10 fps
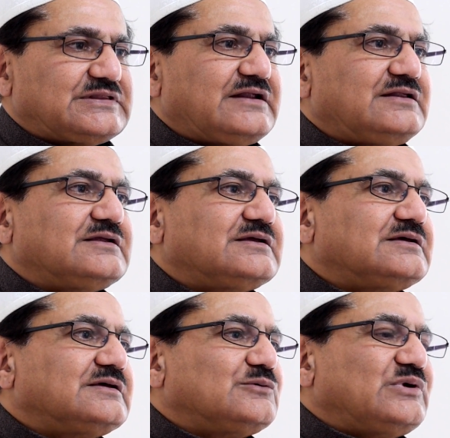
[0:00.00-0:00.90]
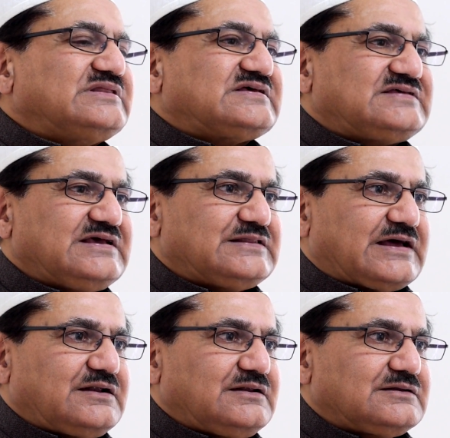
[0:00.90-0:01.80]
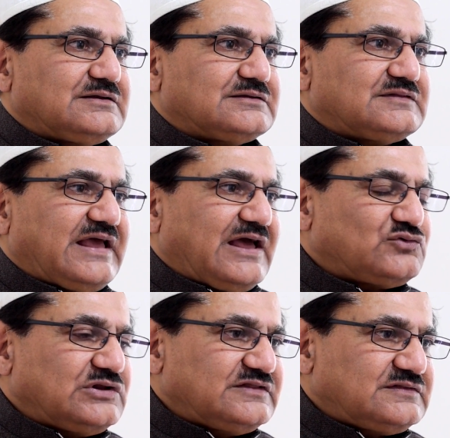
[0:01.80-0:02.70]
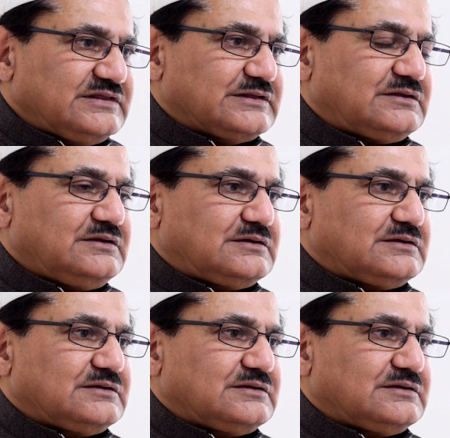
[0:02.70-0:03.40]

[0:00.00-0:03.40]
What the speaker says: that when they say that, they actually think